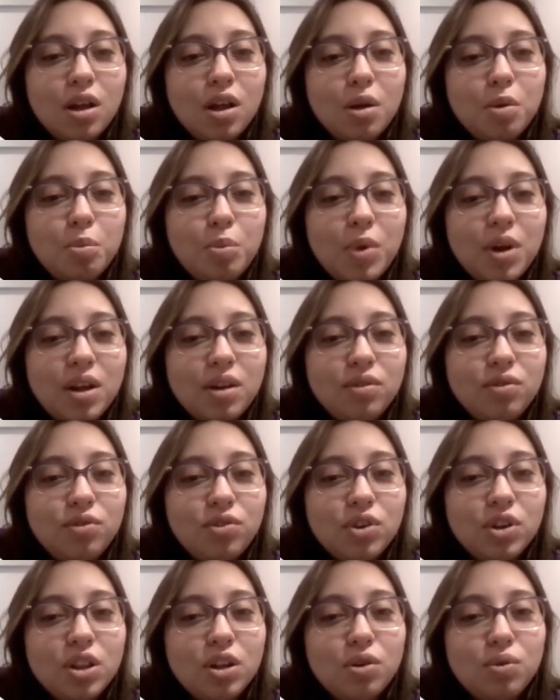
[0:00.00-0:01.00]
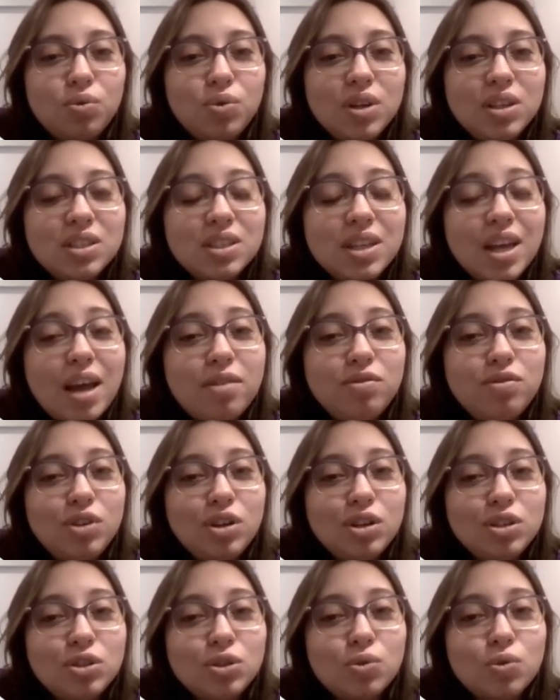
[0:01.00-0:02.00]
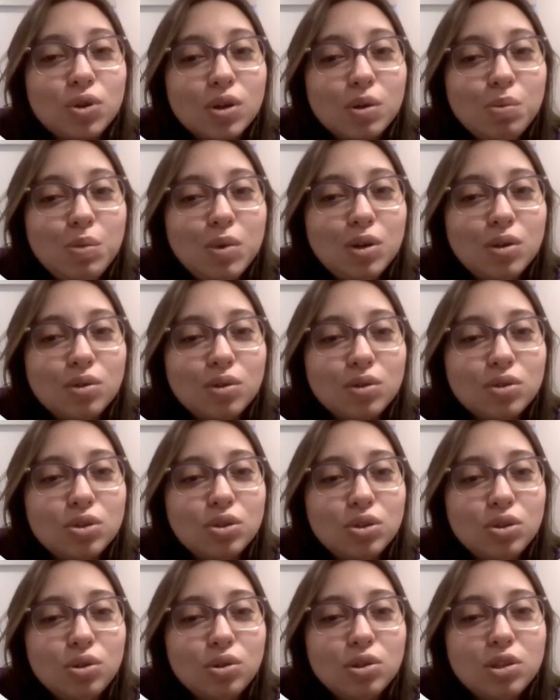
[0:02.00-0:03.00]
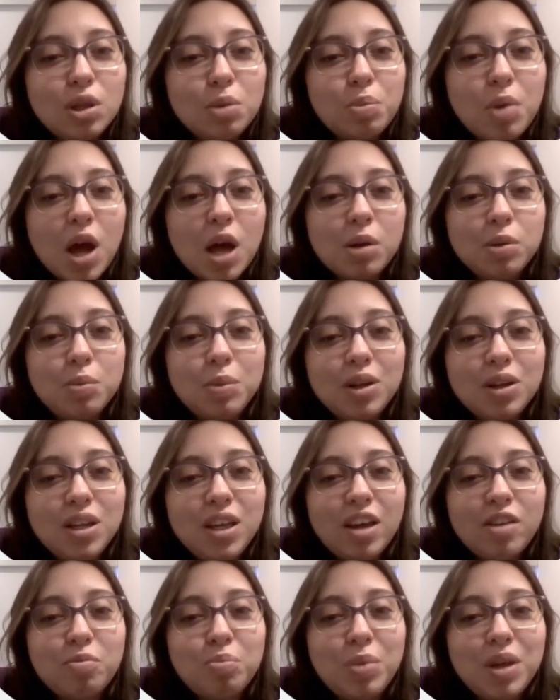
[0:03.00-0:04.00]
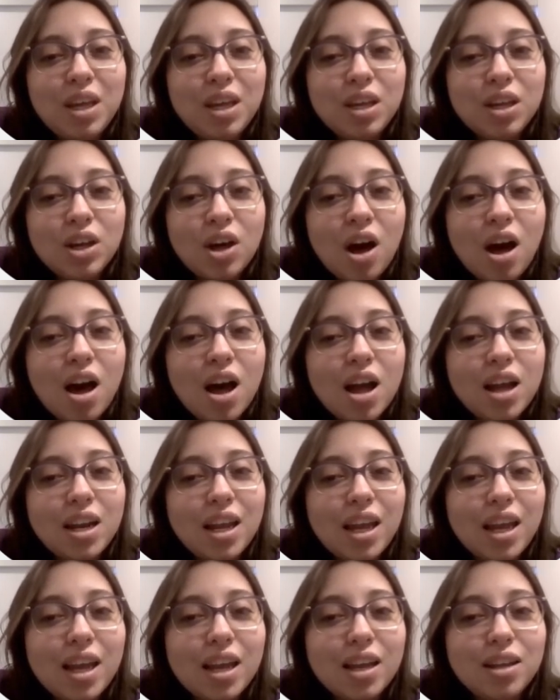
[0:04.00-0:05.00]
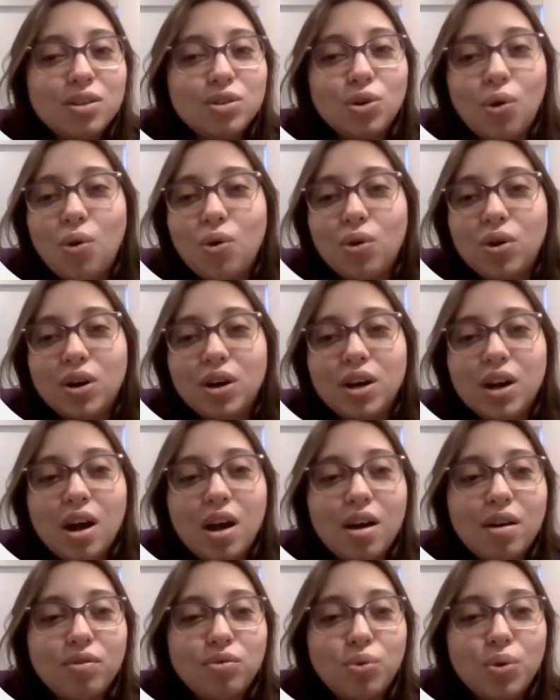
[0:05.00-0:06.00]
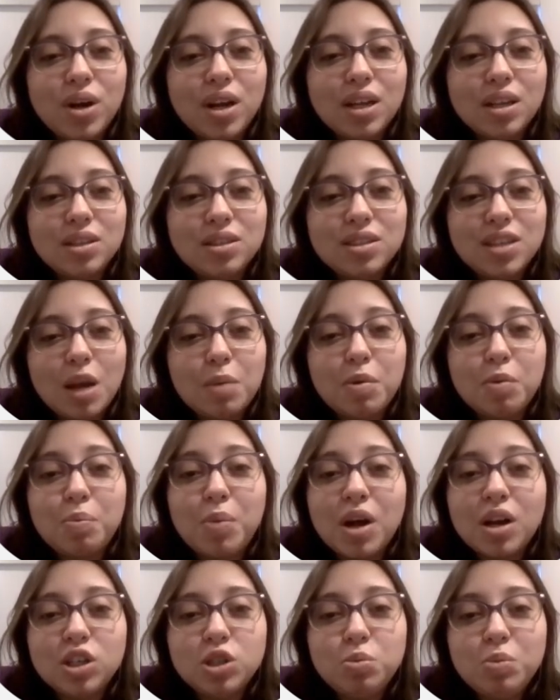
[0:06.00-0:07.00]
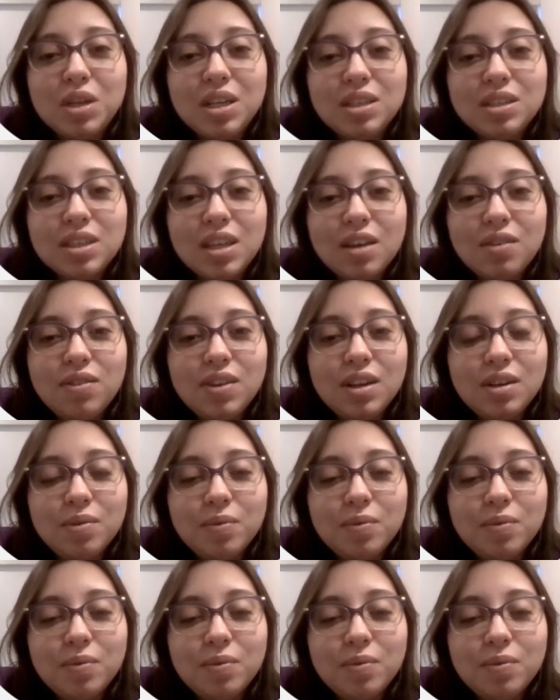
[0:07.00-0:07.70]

But for the risk adverse criminals, use the probability of being caught and or of what type of punishment is given.